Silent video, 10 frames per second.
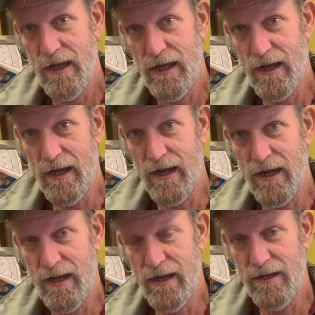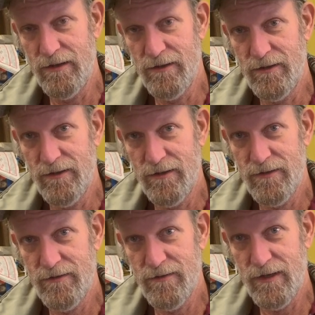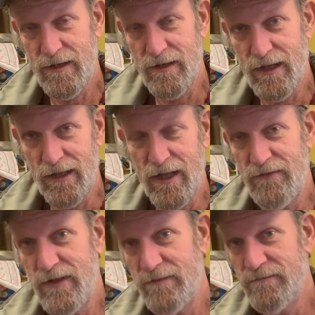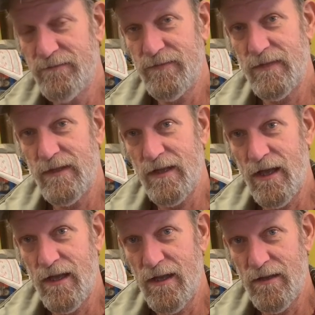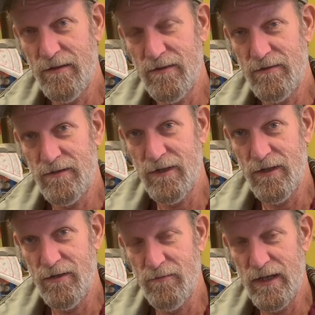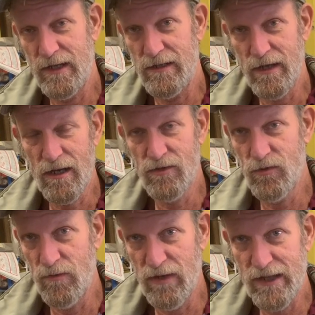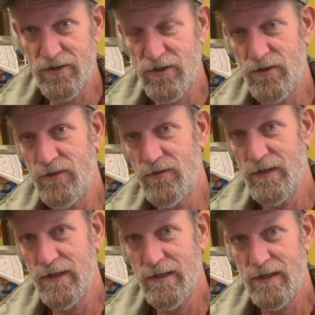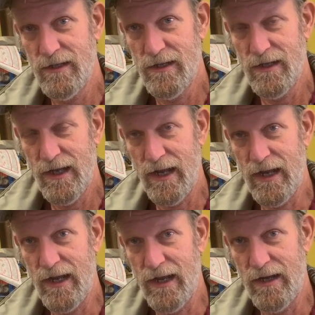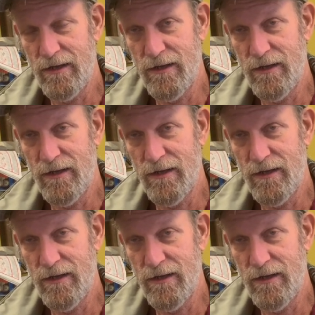And I love you. You know, may Yahuwah bless you, and